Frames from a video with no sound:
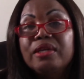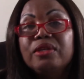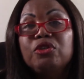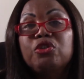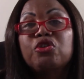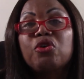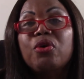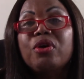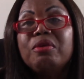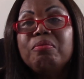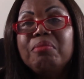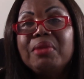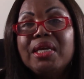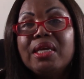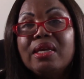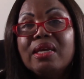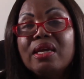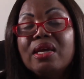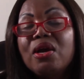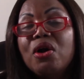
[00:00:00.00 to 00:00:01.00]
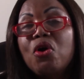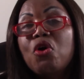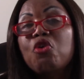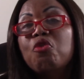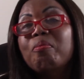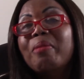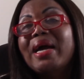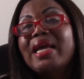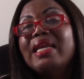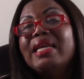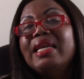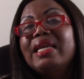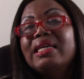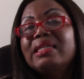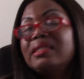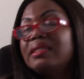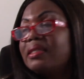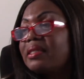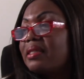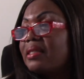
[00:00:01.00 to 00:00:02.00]
Join me on my
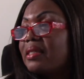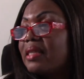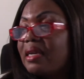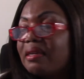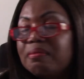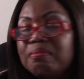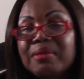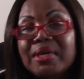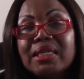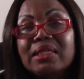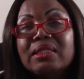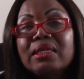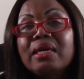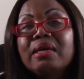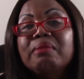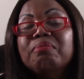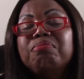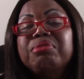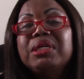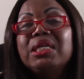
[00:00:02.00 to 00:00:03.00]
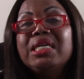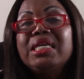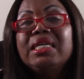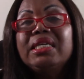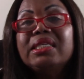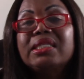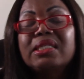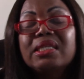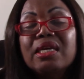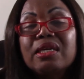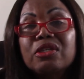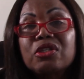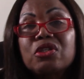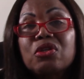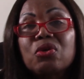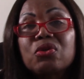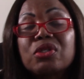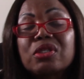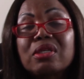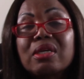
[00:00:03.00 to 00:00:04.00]
next segment. Please
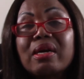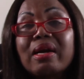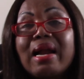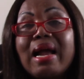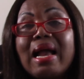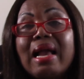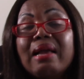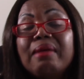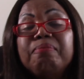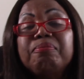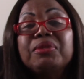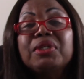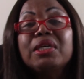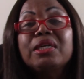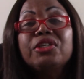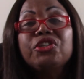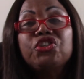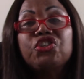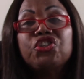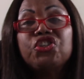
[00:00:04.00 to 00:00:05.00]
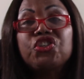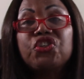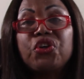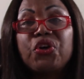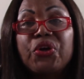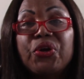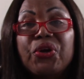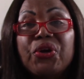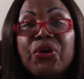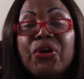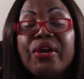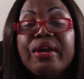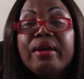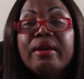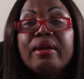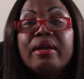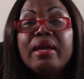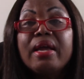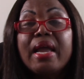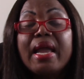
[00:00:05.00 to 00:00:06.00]
subscribe, share,
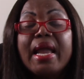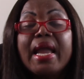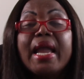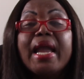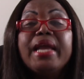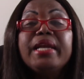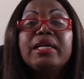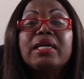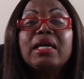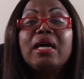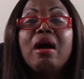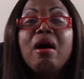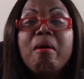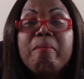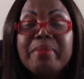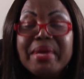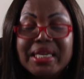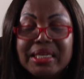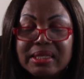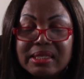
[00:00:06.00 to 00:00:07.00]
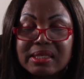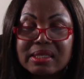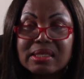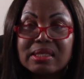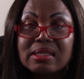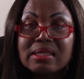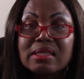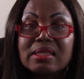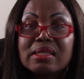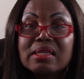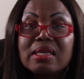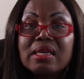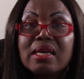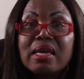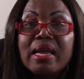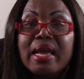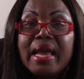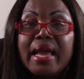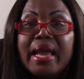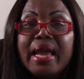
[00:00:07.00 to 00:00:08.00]
and comment,
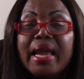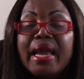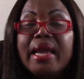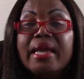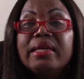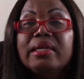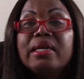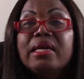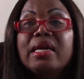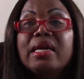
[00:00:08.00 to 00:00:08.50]
and